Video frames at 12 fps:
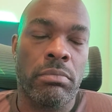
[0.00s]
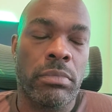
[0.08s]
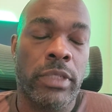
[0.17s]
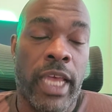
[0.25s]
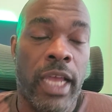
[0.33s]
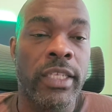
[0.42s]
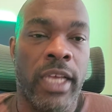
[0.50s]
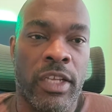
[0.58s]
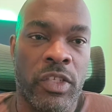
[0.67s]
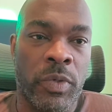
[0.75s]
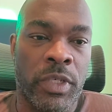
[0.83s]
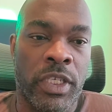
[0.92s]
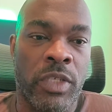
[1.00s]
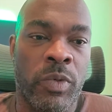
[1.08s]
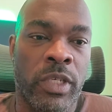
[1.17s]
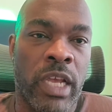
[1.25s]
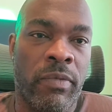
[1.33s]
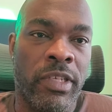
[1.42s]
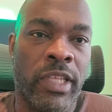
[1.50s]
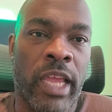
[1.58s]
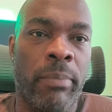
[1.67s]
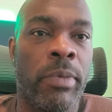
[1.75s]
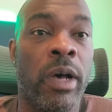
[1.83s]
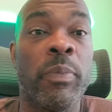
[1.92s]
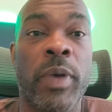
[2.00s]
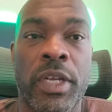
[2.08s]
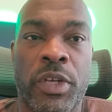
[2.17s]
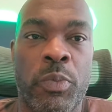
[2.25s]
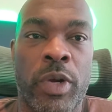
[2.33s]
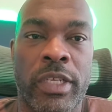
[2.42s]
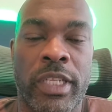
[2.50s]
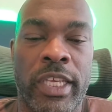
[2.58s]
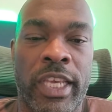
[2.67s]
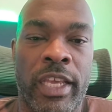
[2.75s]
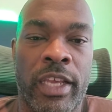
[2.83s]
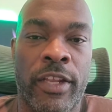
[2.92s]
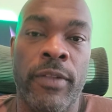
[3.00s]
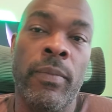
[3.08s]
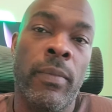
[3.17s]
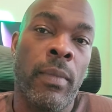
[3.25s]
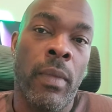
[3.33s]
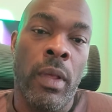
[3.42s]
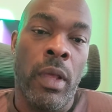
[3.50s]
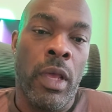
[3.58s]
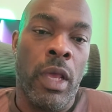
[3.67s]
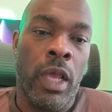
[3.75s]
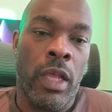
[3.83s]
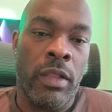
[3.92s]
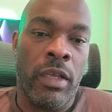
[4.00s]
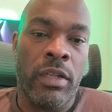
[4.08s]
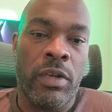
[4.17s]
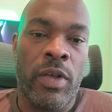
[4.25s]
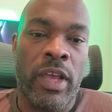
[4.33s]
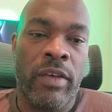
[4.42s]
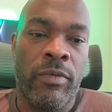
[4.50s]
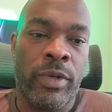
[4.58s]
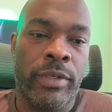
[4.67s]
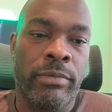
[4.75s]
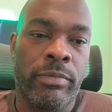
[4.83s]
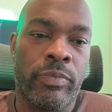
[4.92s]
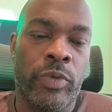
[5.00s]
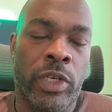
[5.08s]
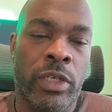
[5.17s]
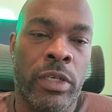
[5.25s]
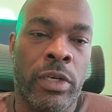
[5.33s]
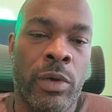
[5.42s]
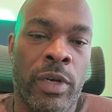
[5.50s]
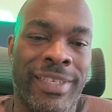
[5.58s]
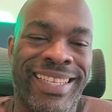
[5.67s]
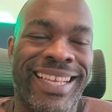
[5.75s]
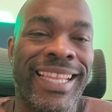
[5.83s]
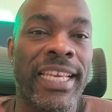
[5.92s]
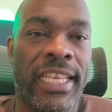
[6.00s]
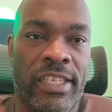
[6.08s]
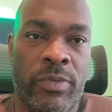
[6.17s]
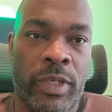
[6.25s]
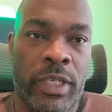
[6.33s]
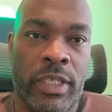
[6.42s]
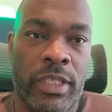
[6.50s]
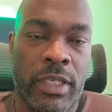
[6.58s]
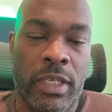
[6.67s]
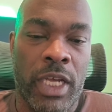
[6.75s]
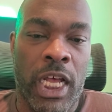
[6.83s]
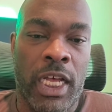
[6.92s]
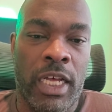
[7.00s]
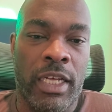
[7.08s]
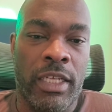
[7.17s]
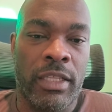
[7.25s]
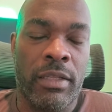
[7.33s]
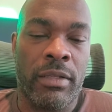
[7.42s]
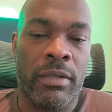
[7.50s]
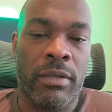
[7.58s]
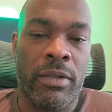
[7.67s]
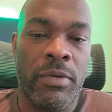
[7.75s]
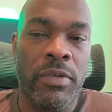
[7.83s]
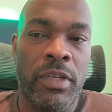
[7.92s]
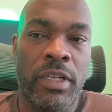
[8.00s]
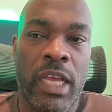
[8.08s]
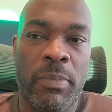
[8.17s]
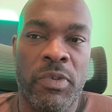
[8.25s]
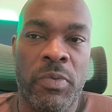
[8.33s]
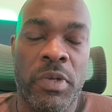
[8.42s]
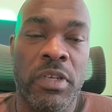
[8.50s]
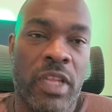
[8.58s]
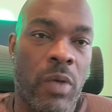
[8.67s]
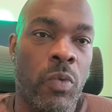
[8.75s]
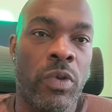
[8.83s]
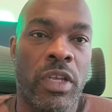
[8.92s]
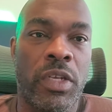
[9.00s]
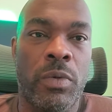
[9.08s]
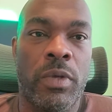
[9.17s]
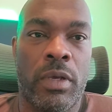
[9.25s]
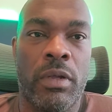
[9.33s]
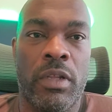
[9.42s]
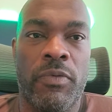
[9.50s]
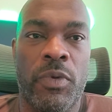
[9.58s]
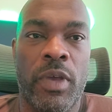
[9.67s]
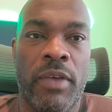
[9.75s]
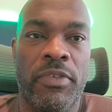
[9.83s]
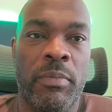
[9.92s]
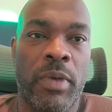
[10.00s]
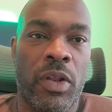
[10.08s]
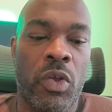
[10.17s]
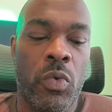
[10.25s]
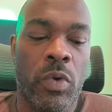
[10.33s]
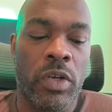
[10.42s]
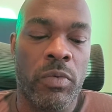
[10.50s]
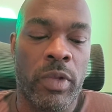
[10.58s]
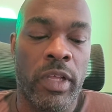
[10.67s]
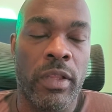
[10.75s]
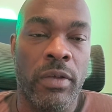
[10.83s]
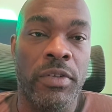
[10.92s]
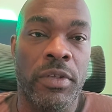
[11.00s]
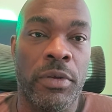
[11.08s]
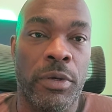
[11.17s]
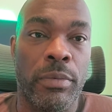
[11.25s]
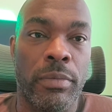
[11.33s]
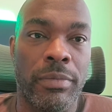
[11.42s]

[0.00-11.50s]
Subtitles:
tactile switches, which have a slight bump as you press the key in. And then you have what are known as the clicky switches. Those are the type of switches that will get you killed if you have somebody who works really close to you.